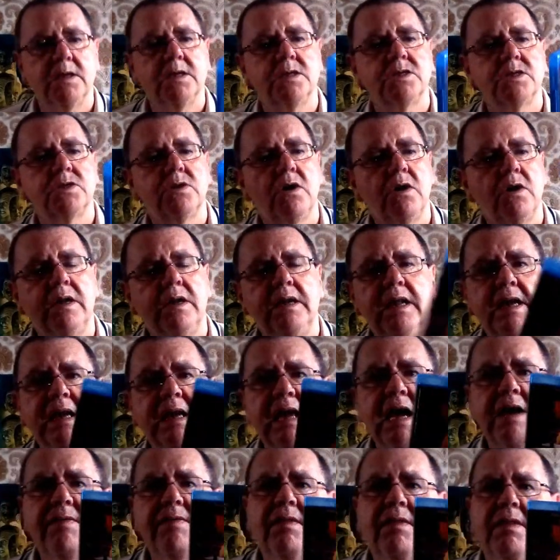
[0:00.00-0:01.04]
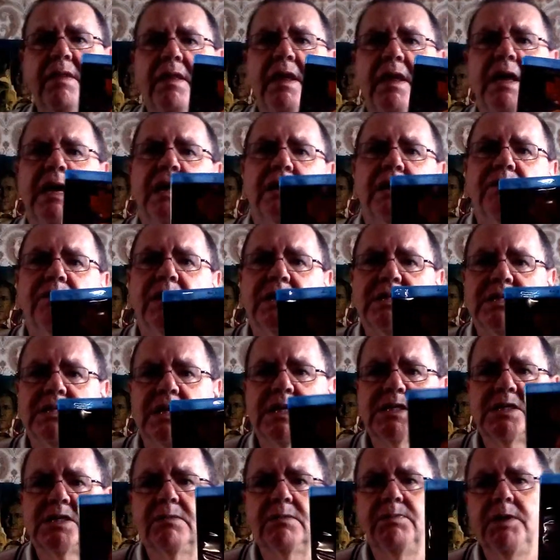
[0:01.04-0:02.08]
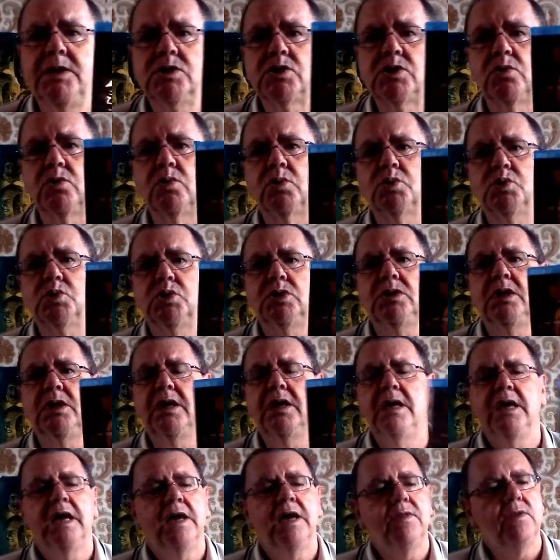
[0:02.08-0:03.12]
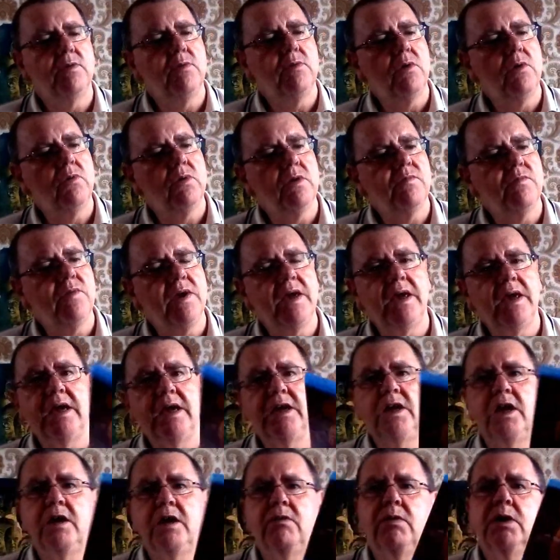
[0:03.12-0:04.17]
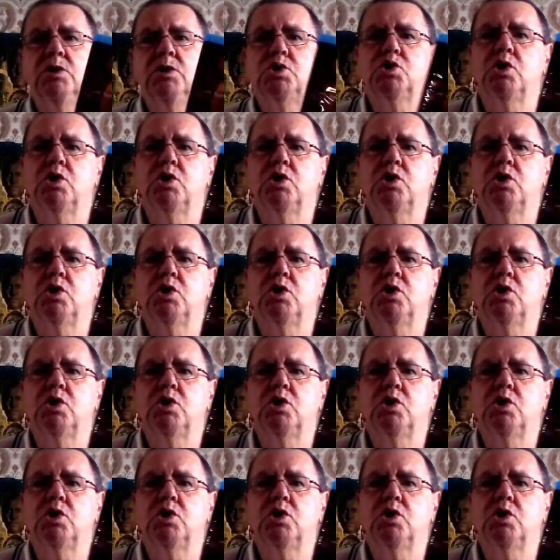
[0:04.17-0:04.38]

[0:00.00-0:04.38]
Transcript: starring again uh, the fantastic Peter Cushing in the role of a you know a